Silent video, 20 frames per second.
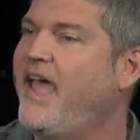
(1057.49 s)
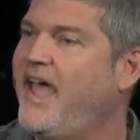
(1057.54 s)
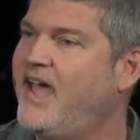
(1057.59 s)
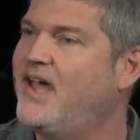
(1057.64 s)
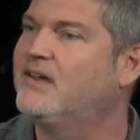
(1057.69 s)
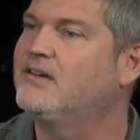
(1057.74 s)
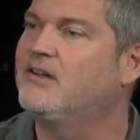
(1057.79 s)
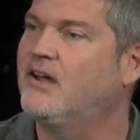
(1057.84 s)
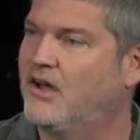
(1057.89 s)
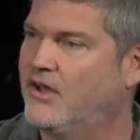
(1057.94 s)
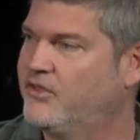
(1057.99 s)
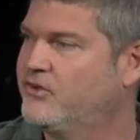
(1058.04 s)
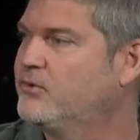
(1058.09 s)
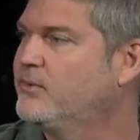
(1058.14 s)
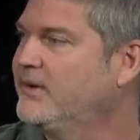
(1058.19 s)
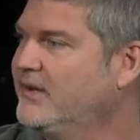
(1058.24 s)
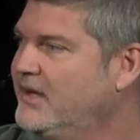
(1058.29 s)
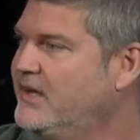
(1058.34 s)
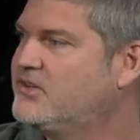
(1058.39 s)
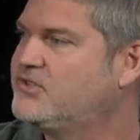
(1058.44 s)
and other
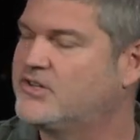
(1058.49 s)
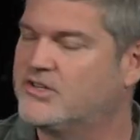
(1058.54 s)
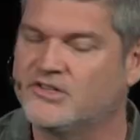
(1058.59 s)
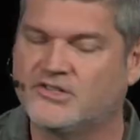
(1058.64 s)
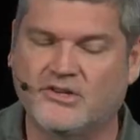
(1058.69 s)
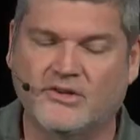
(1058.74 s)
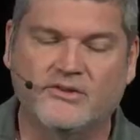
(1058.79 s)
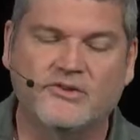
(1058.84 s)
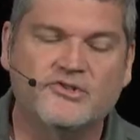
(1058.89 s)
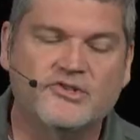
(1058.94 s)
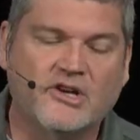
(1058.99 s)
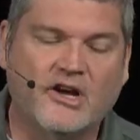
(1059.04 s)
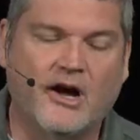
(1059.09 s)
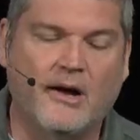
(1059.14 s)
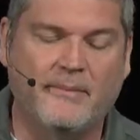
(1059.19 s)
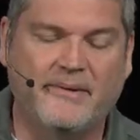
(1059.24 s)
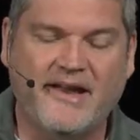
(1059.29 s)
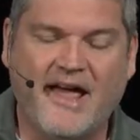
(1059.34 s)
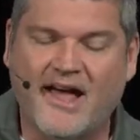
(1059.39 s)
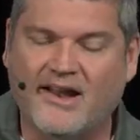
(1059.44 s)
religions. So there's a
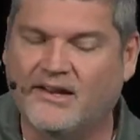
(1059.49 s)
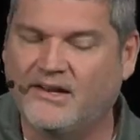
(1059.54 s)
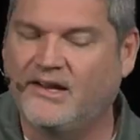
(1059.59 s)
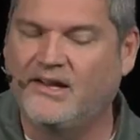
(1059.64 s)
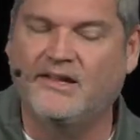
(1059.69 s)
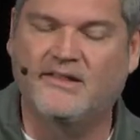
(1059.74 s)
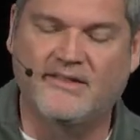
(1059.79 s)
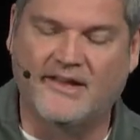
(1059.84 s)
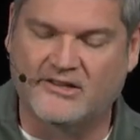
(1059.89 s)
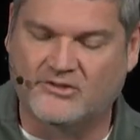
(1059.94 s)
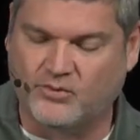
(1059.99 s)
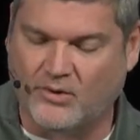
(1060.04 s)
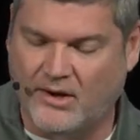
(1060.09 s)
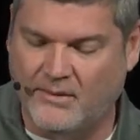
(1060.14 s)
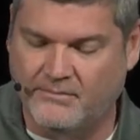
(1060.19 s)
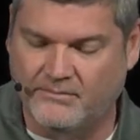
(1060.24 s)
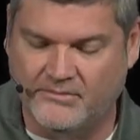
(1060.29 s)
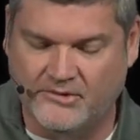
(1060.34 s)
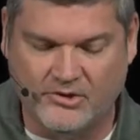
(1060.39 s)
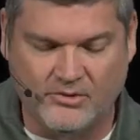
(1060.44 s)
commonality, and that's
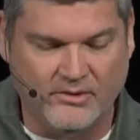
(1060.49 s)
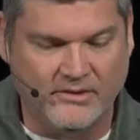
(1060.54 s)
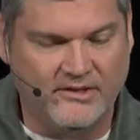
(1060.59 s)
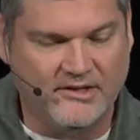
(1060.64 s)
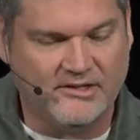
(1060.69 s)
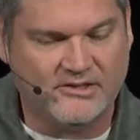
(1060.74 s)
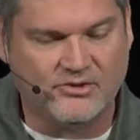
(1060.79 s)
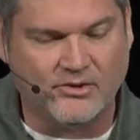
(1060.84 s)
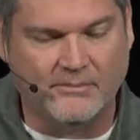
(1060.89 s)
why I'm doing this,